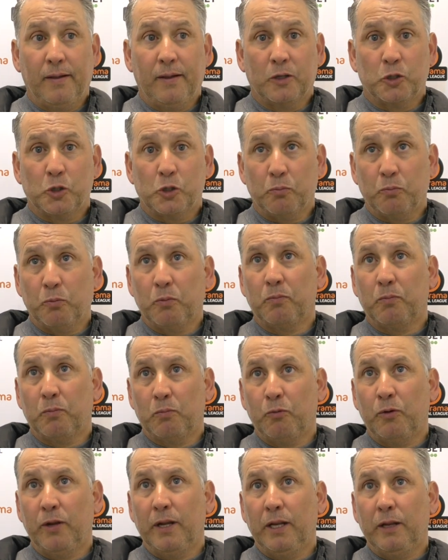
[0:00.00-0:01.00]
Some
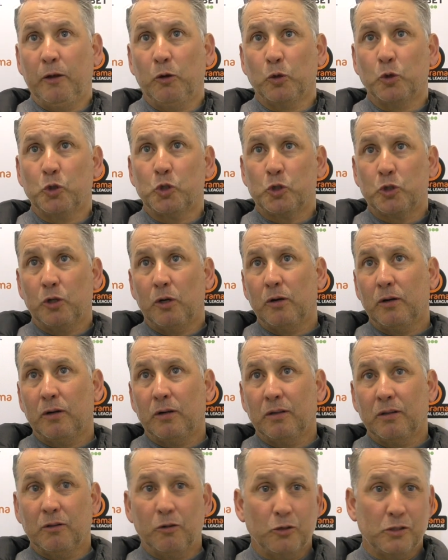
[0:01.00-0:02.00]
really good,
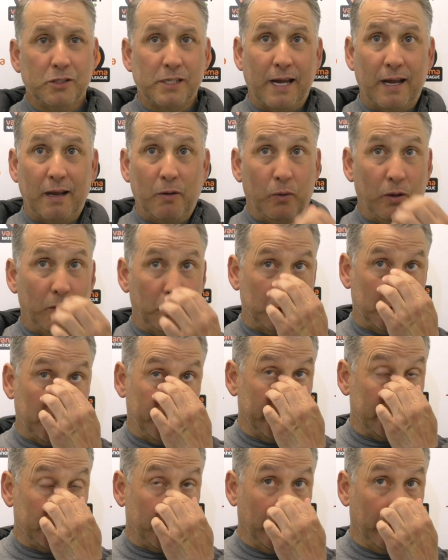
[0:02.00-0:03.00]
strong. I thought Tyler Walton was the
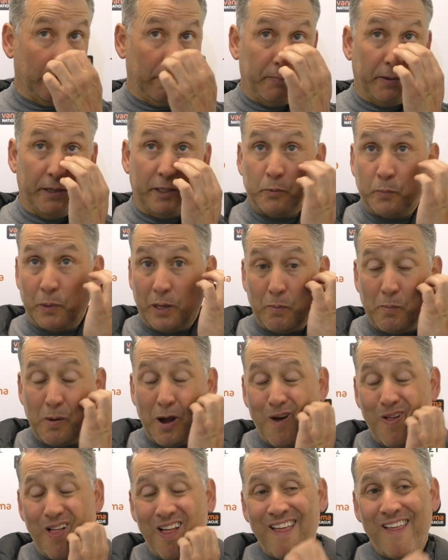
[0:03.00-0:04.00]
best player on the pitch by a
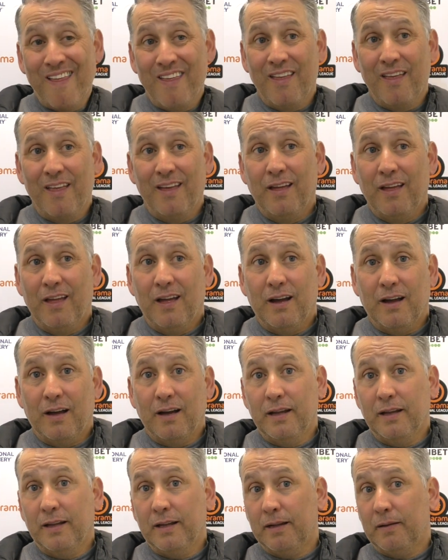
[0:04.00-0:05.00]
mile.
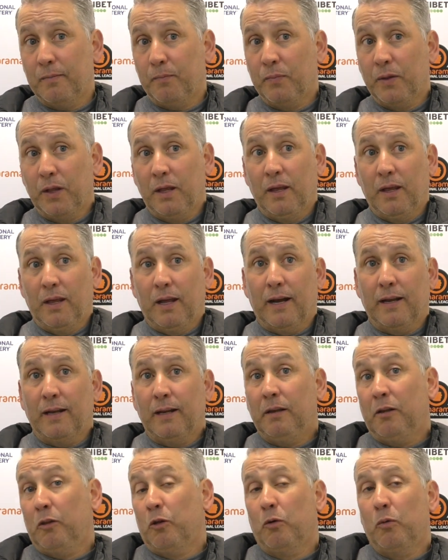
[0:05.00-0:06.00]
Yeah. And
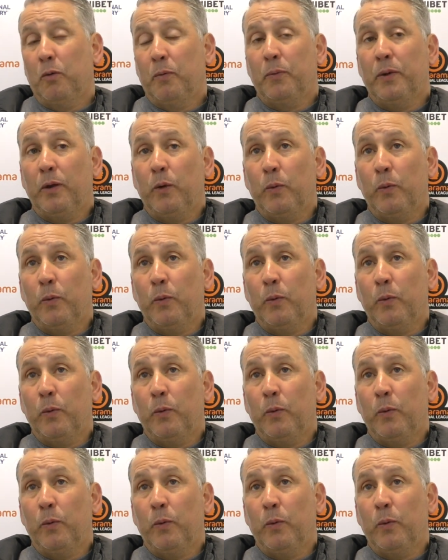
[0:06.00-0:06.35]
then I thought when we